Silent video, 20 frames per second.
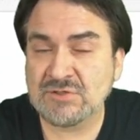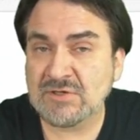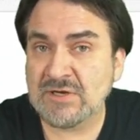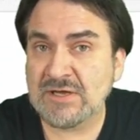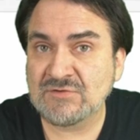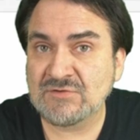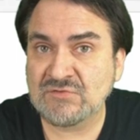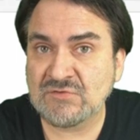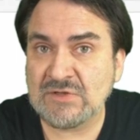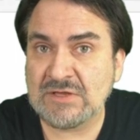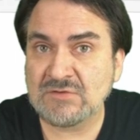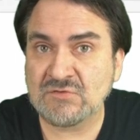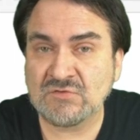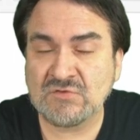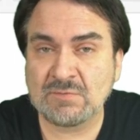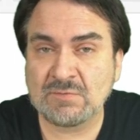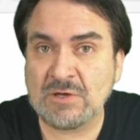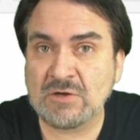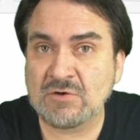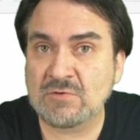And I say
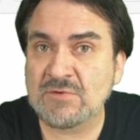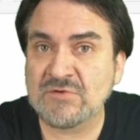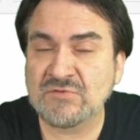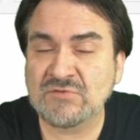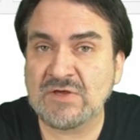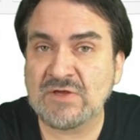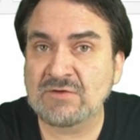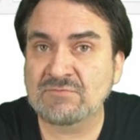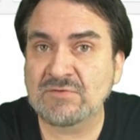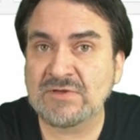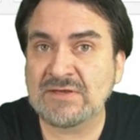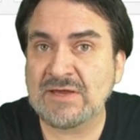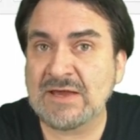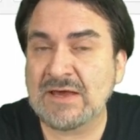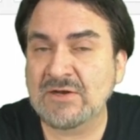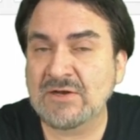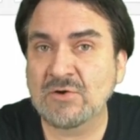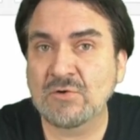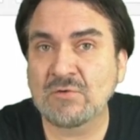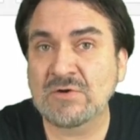this about almost every
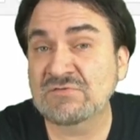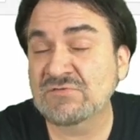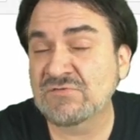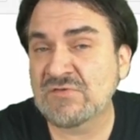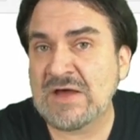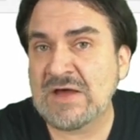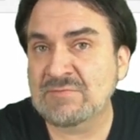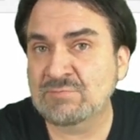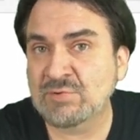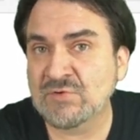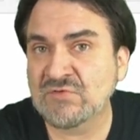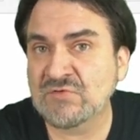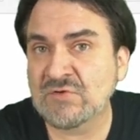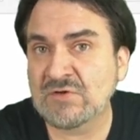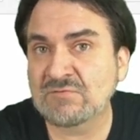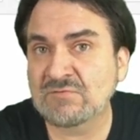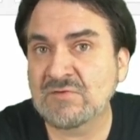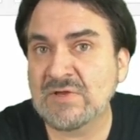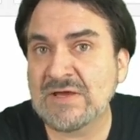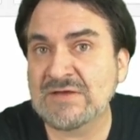category.
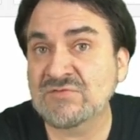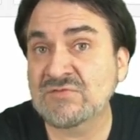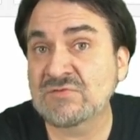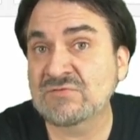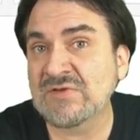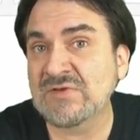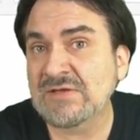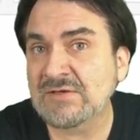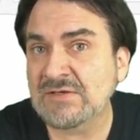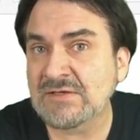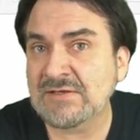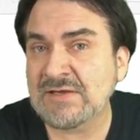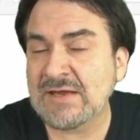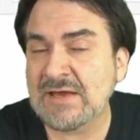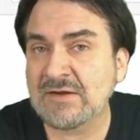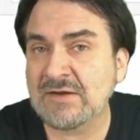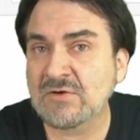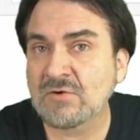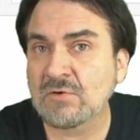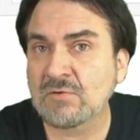5% of less of any
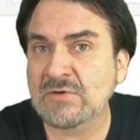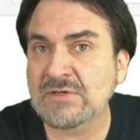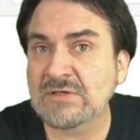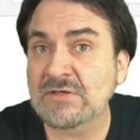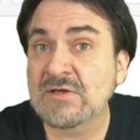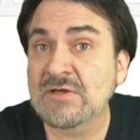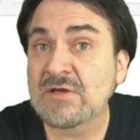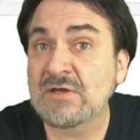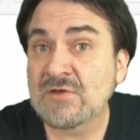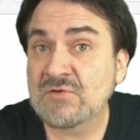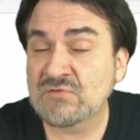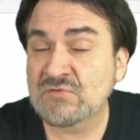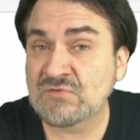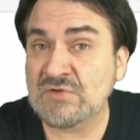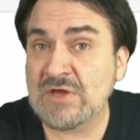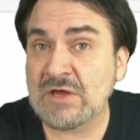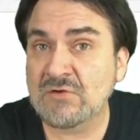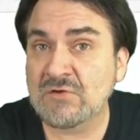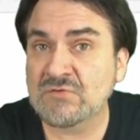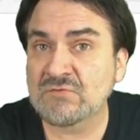category
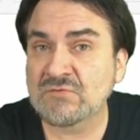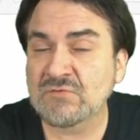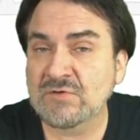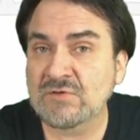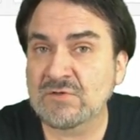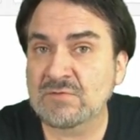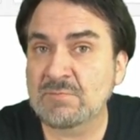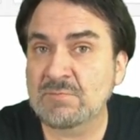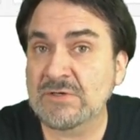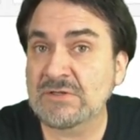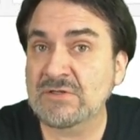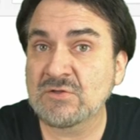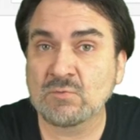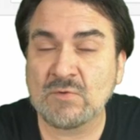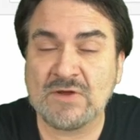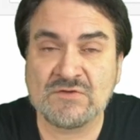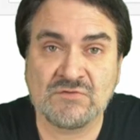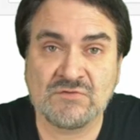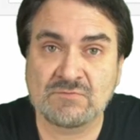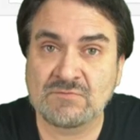sells for good money. The
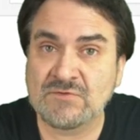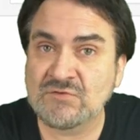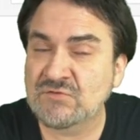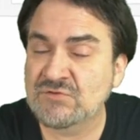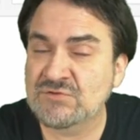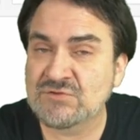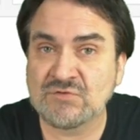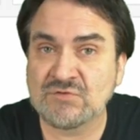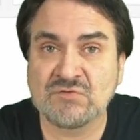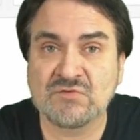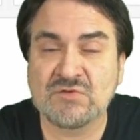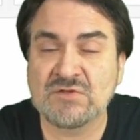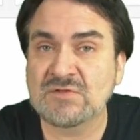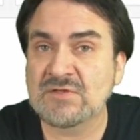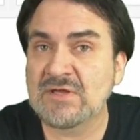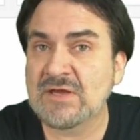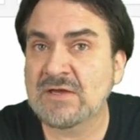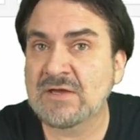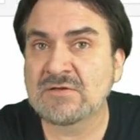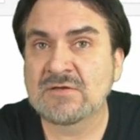rest of it's just in
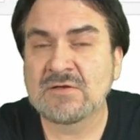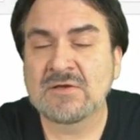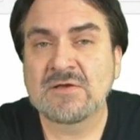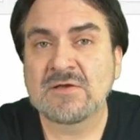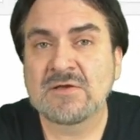that